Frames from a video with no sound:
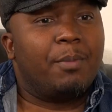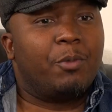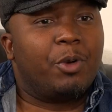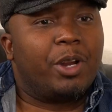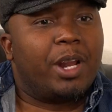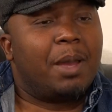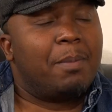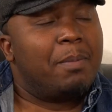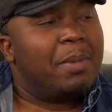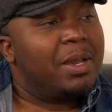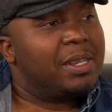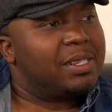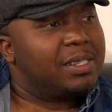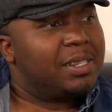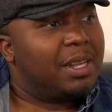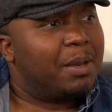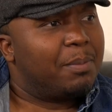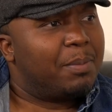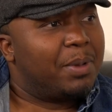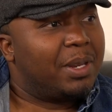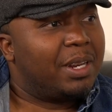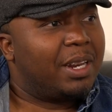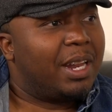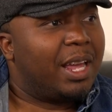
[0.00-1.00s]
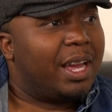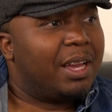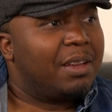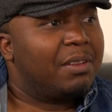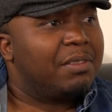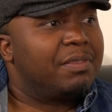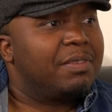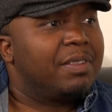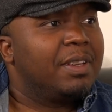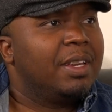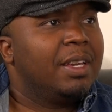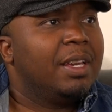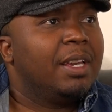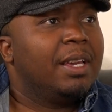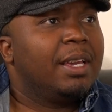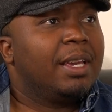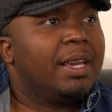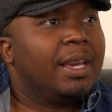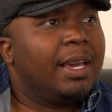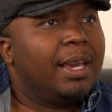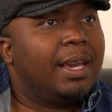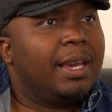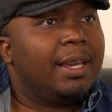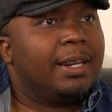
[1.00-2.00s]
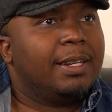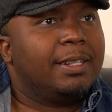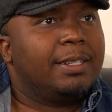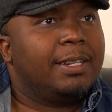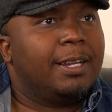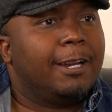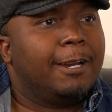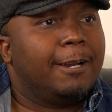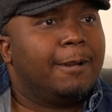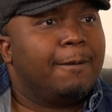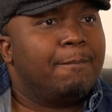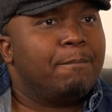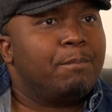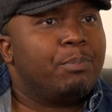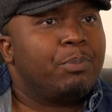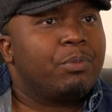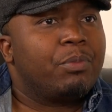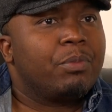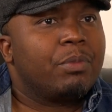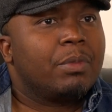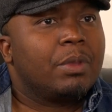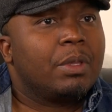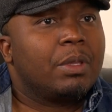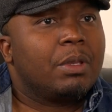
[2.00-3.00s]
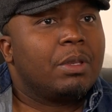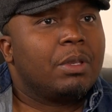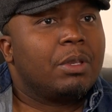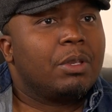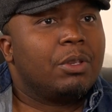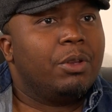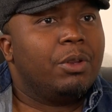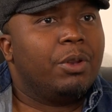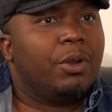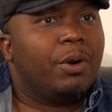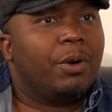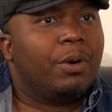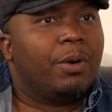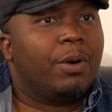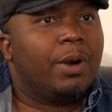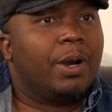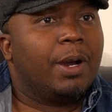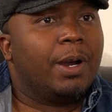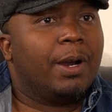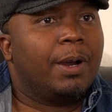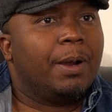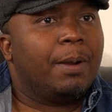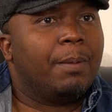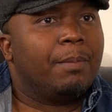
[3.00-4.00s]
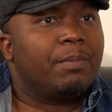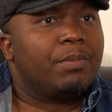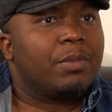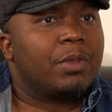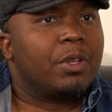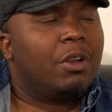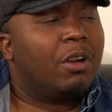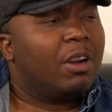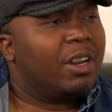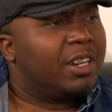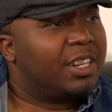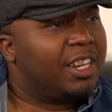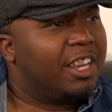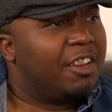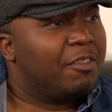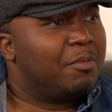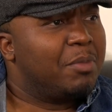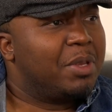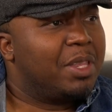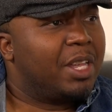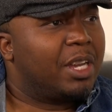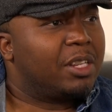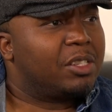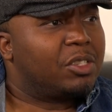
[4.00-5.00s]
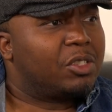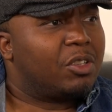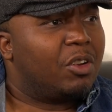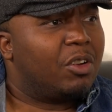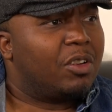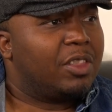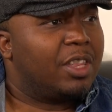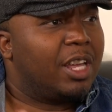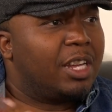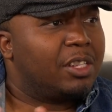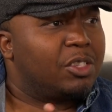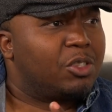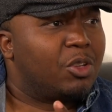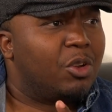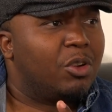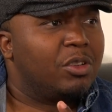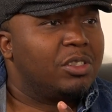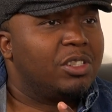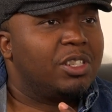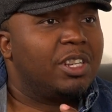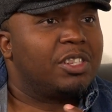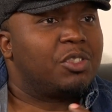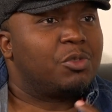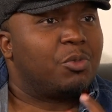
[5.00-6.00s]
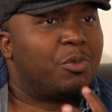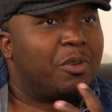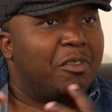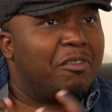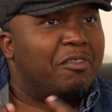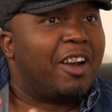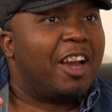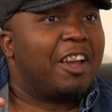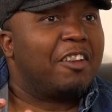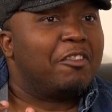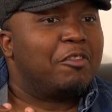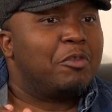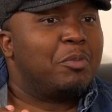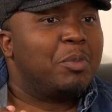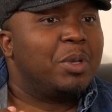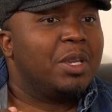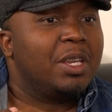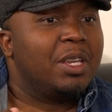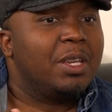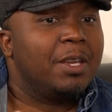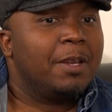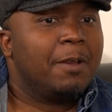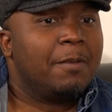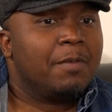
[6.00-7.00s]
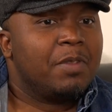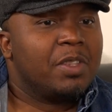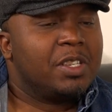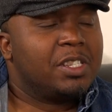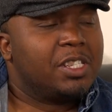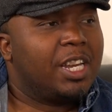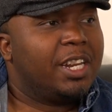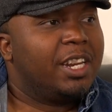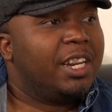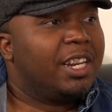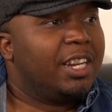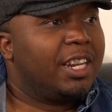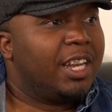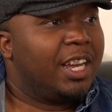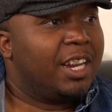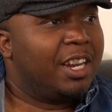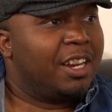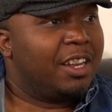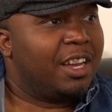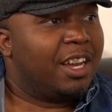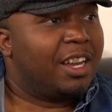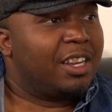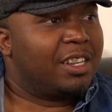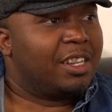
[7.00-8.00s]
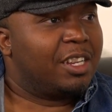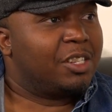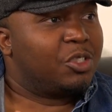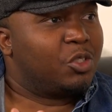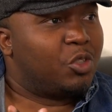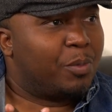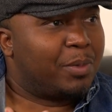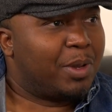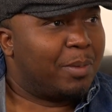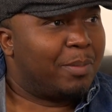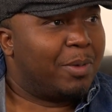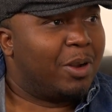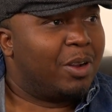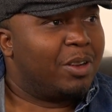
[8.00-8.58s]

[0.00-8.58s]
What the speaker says: when I messed up in life, and you know, God gave me that song. That song just revived me. Suddenly, I stopped